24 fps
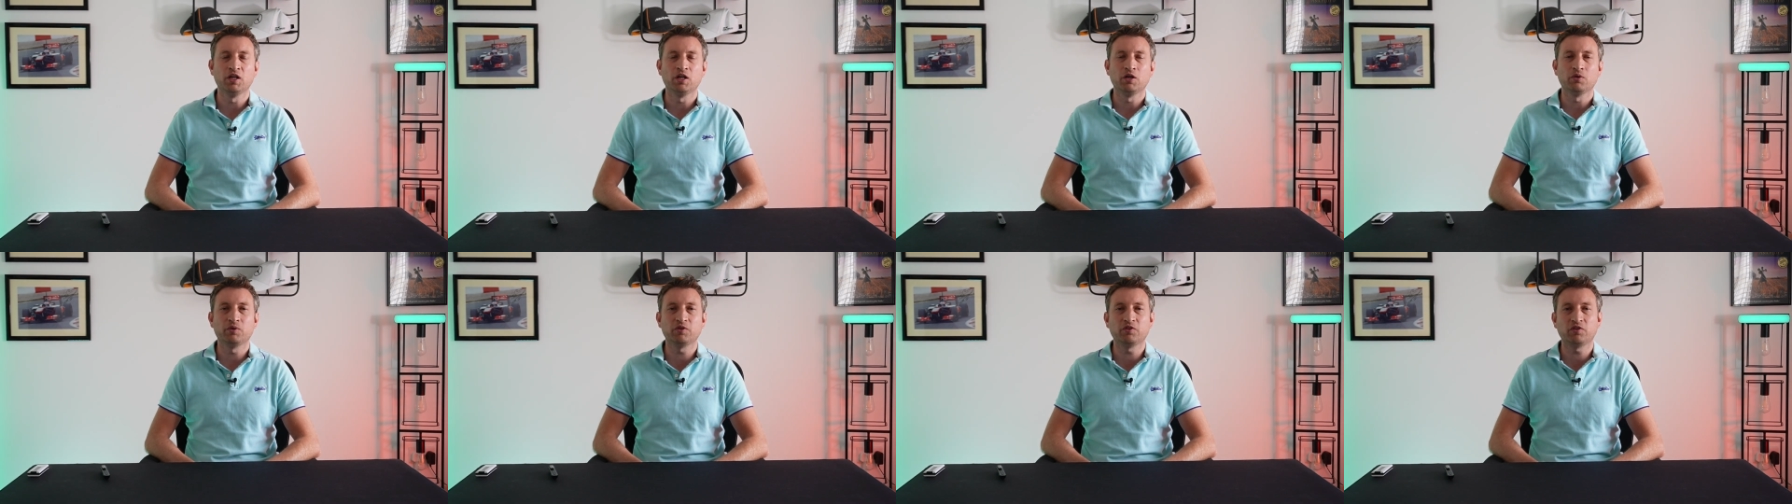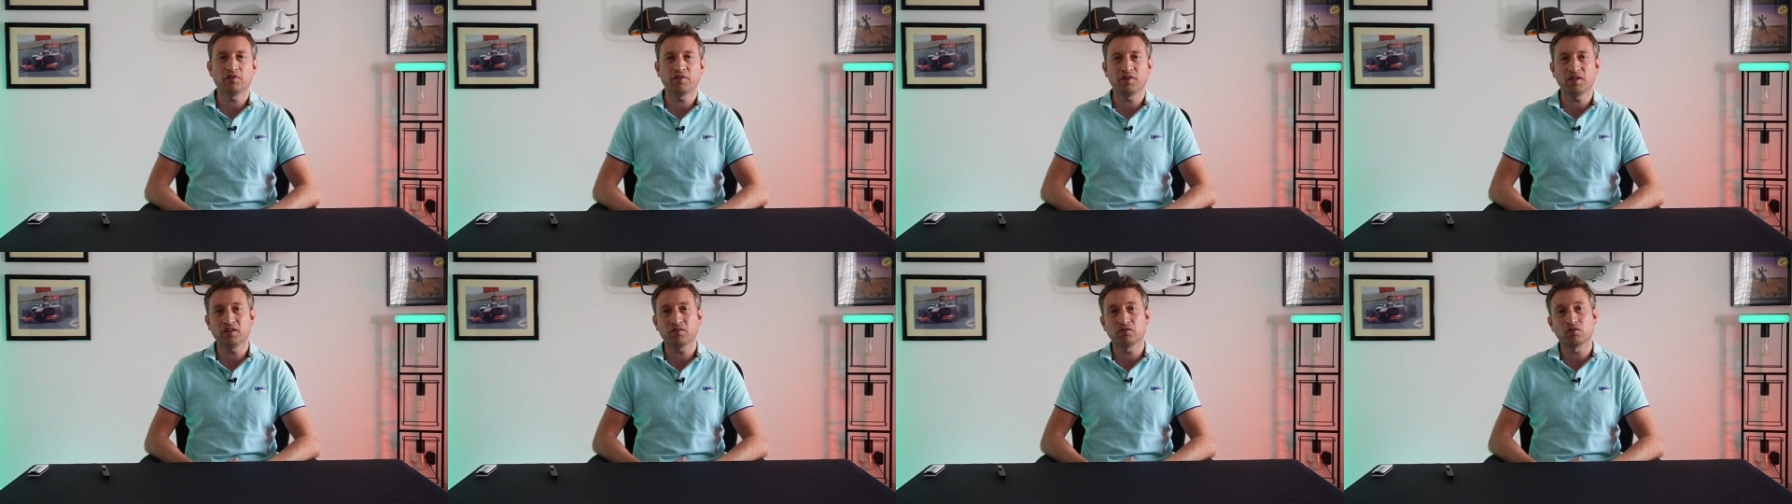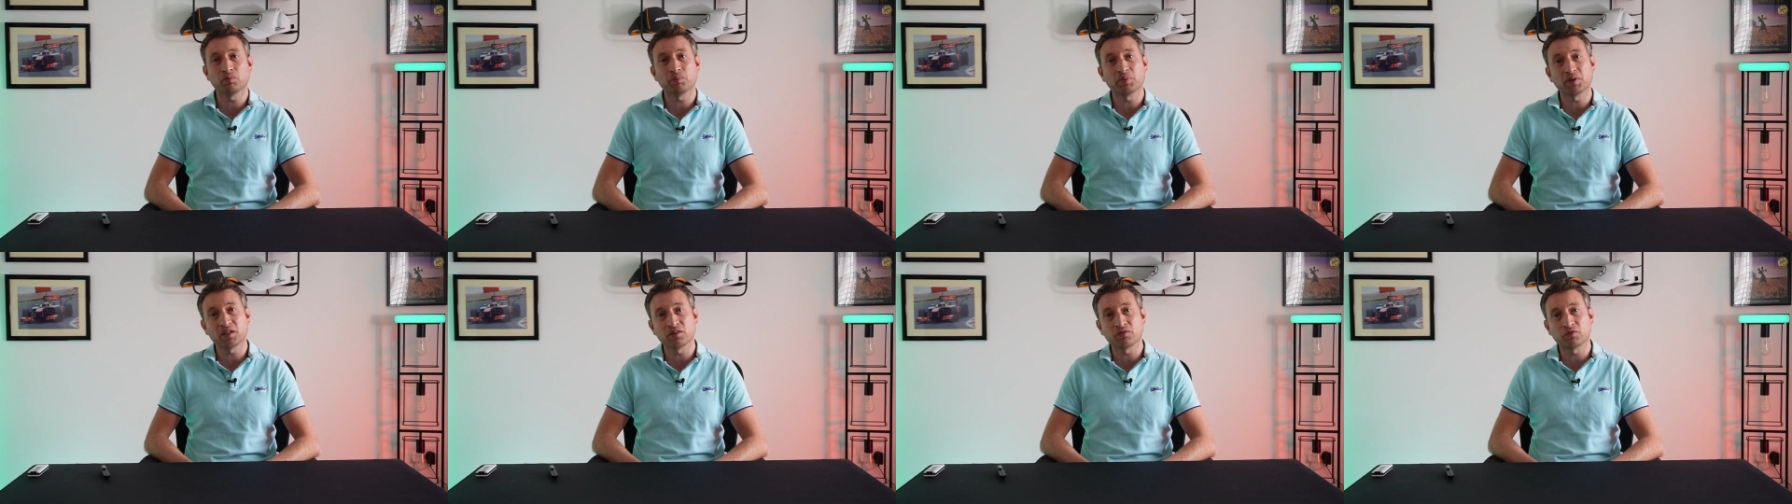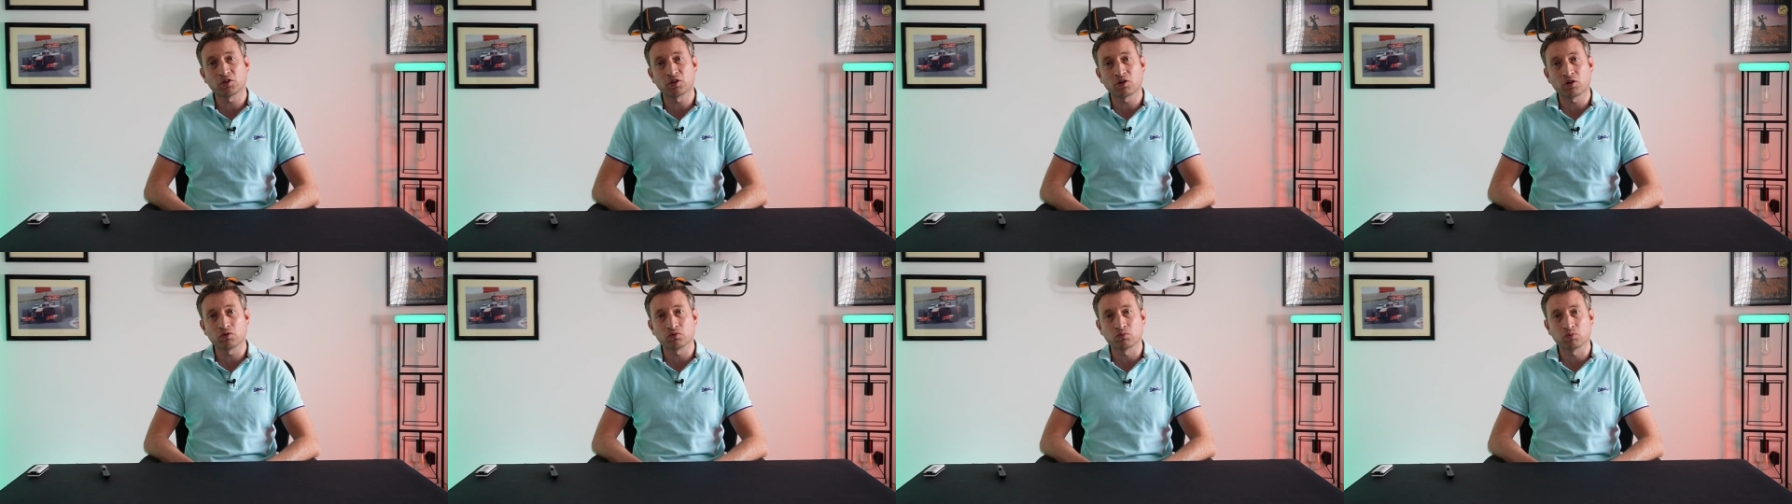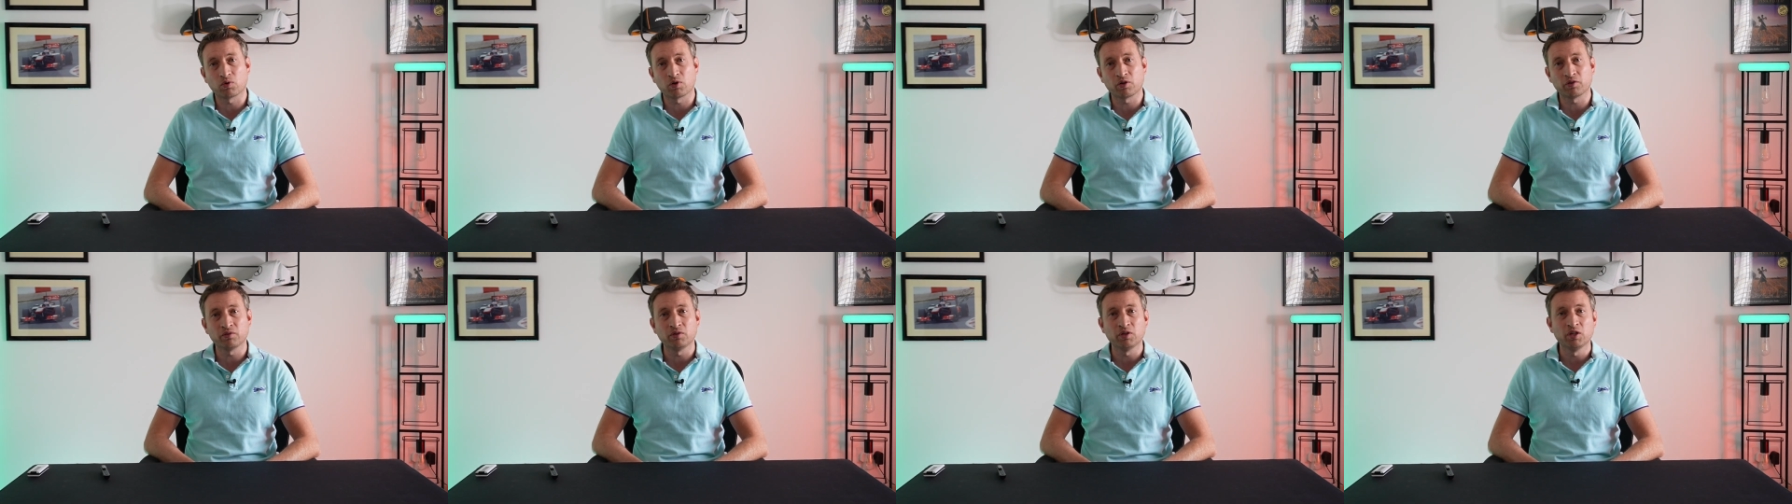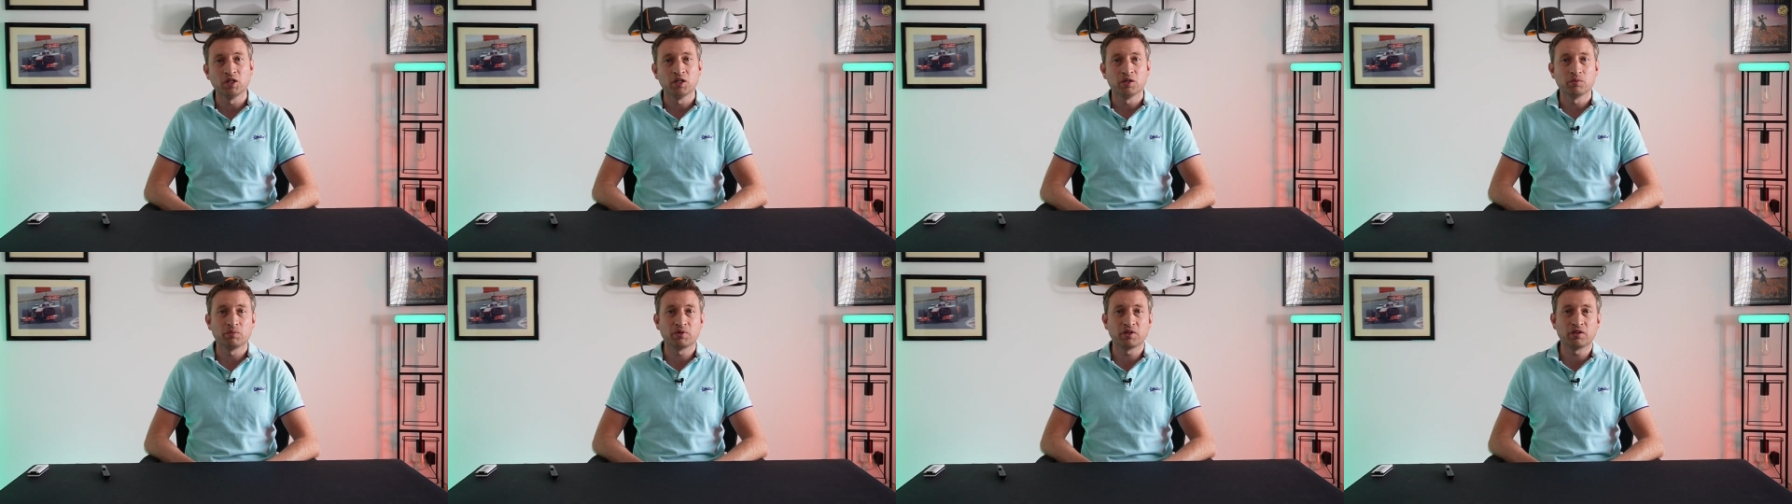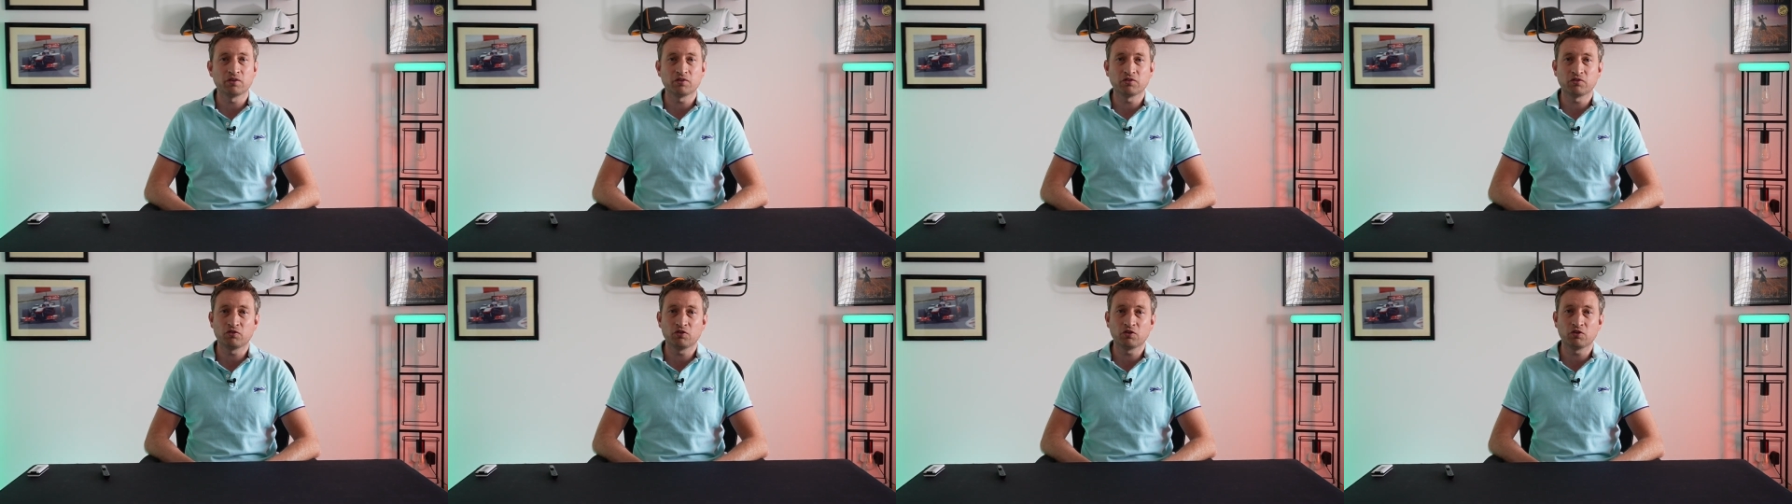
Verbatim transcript: which I think is a bit of an odd one because